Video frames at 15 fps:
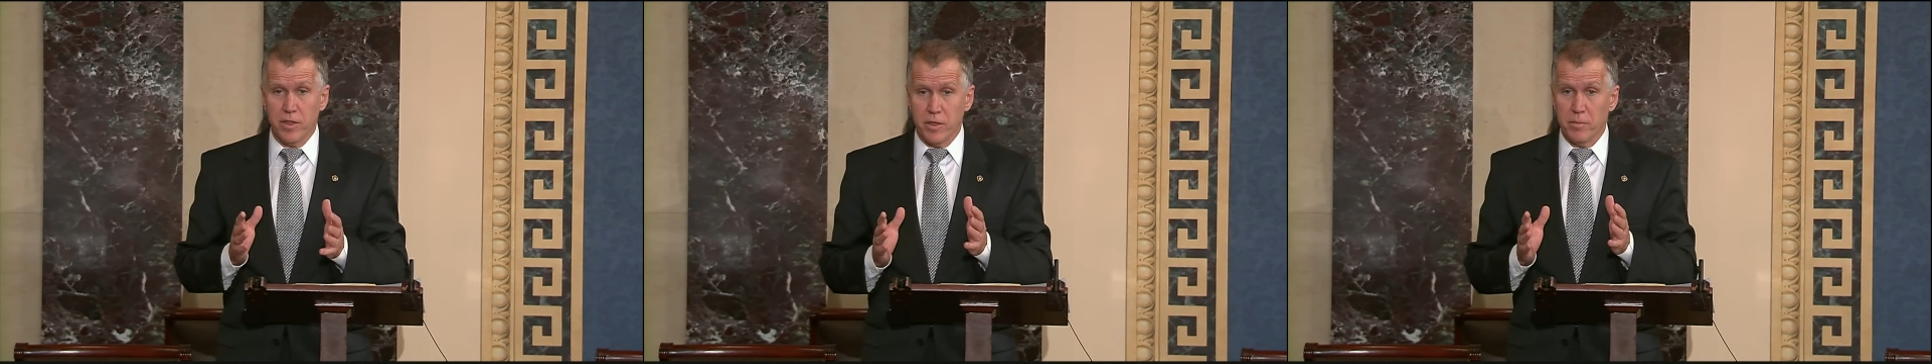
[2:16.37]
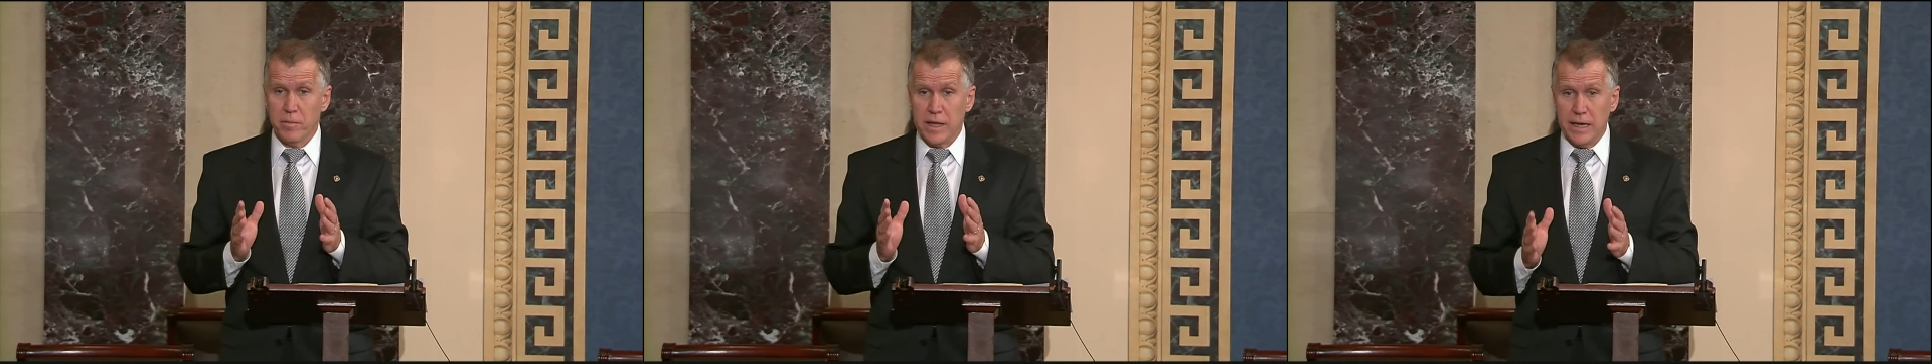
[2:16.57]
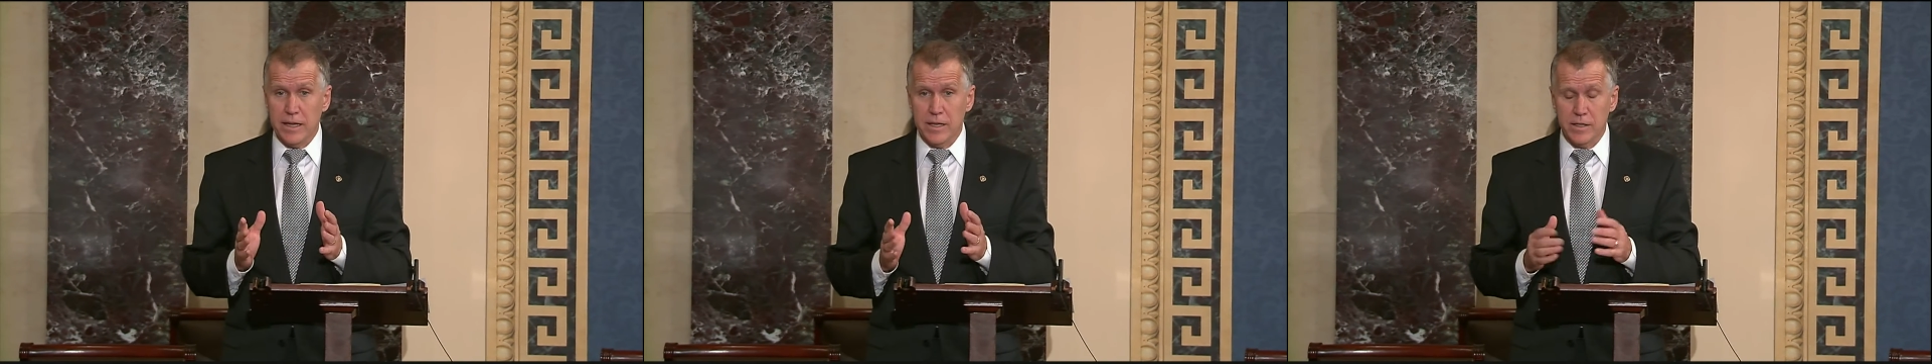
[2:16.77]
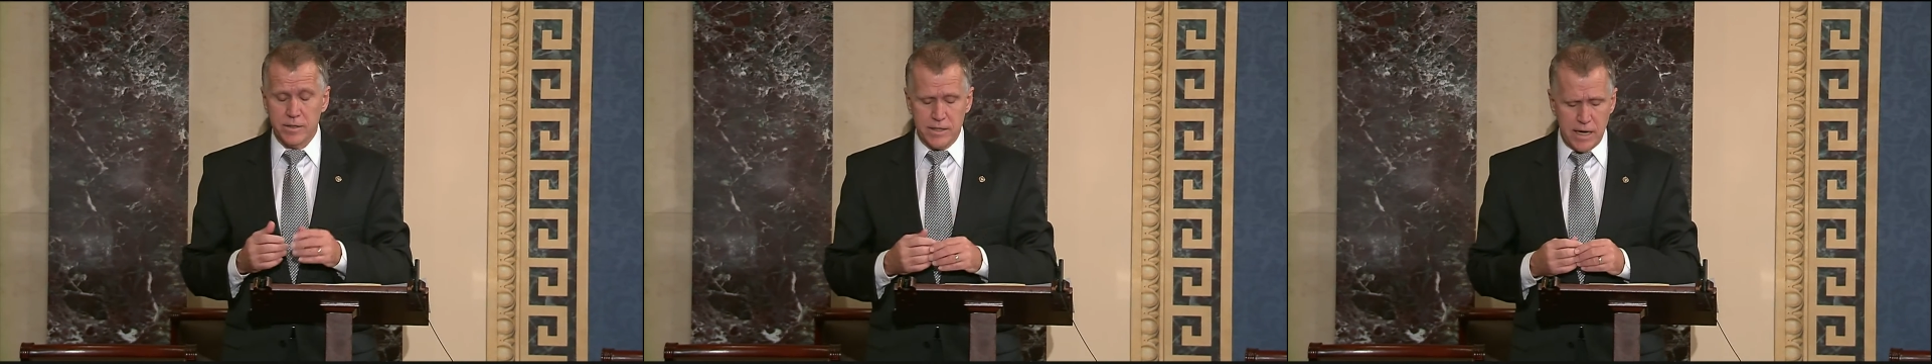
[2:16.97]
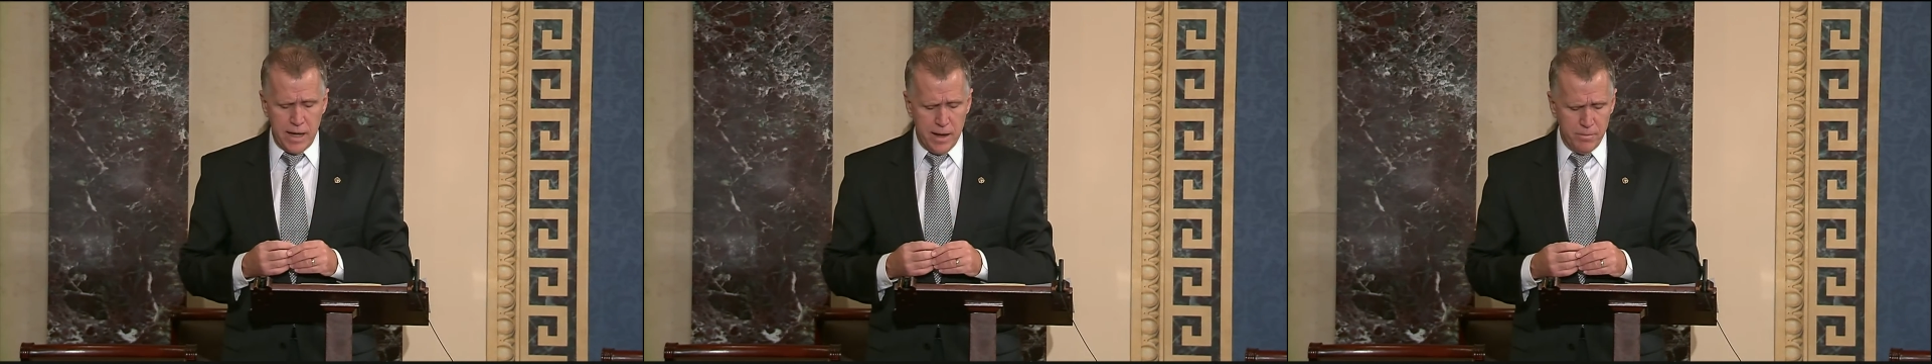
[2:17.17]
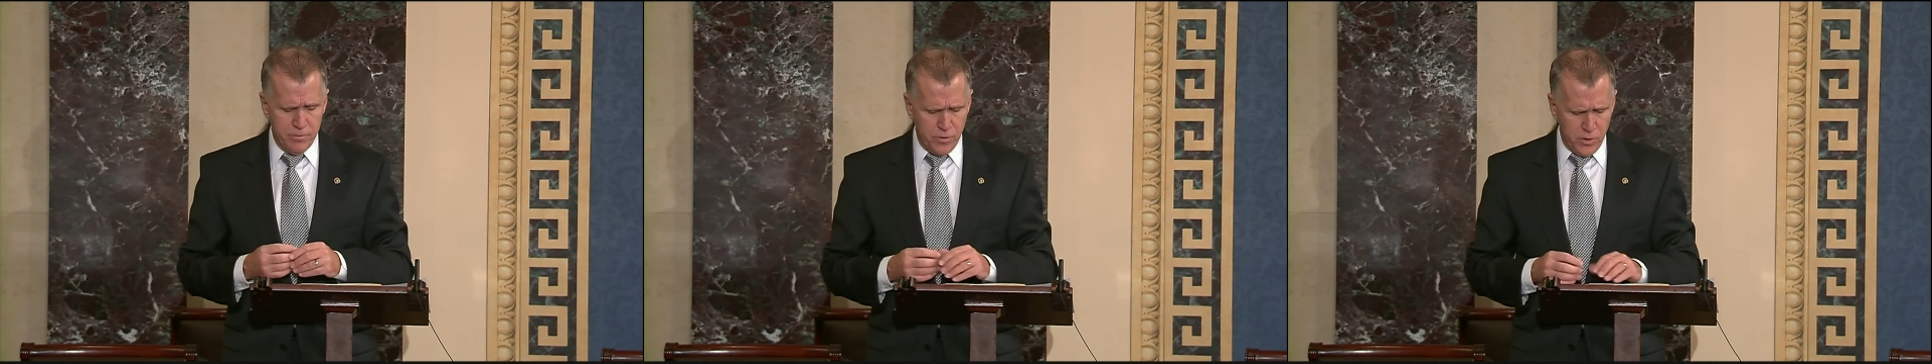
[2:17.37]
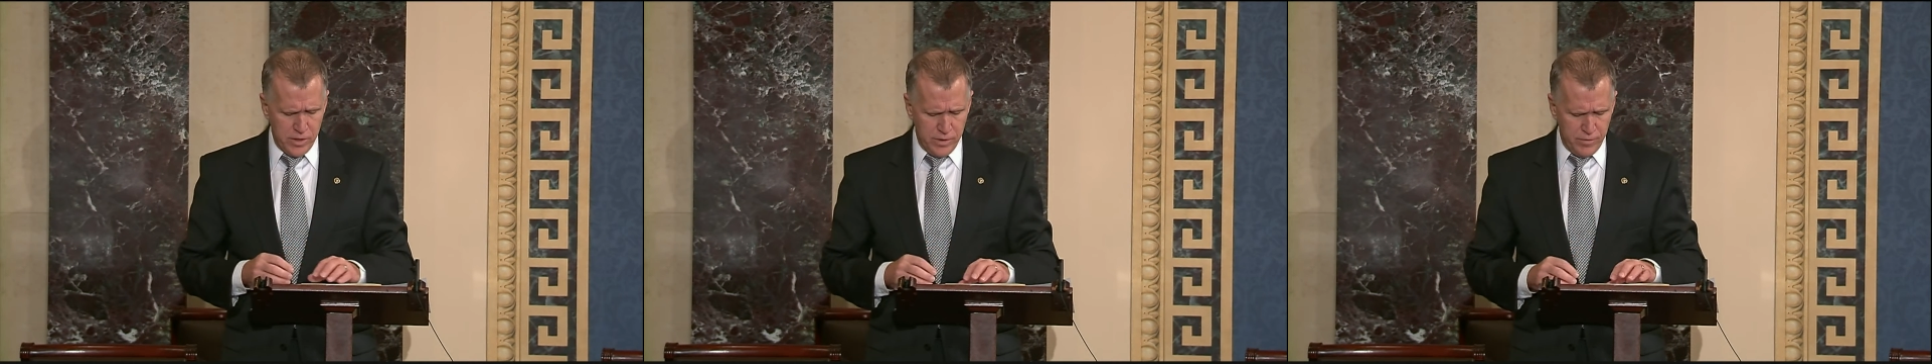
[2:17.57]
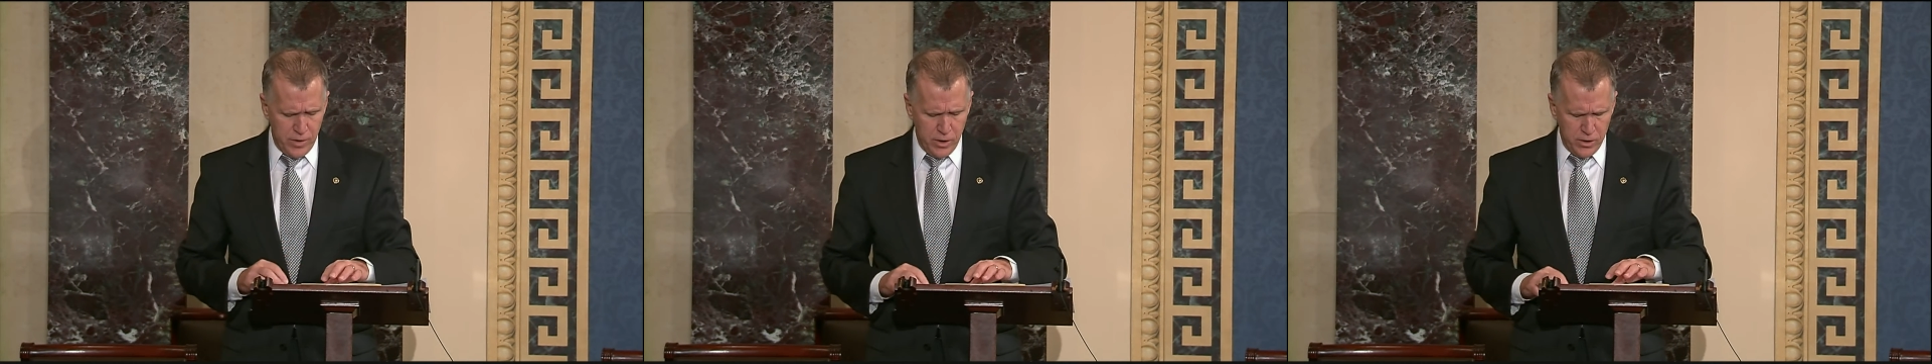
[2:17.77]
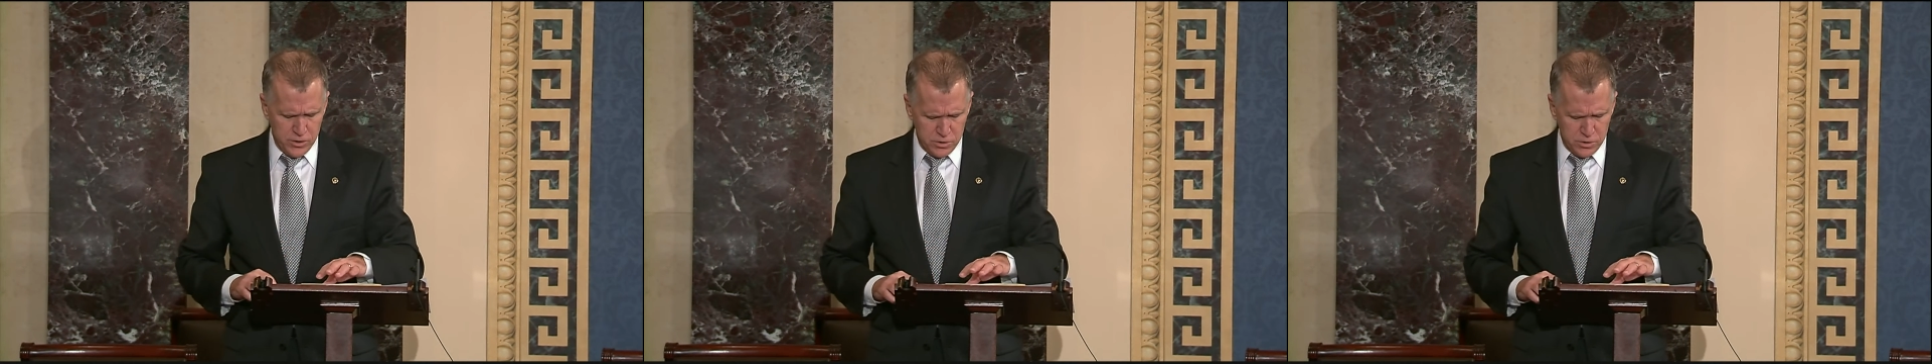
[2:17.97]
the median time for the vote